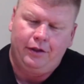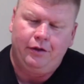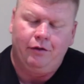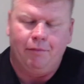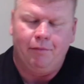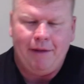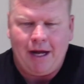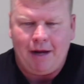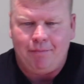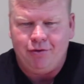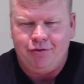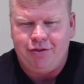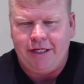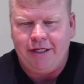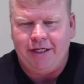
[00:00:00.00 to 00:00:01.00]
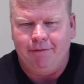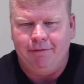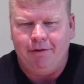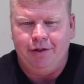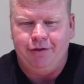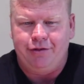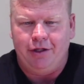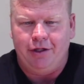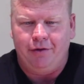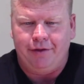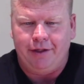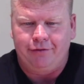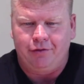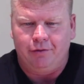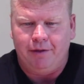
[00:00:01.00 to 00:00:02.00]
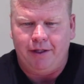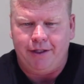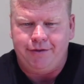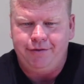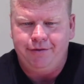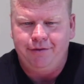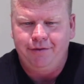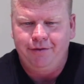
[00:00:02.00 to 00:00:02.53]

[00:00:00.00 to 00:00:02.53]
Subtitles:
Well, man, I appreciate you coming on the show. Thanks so much.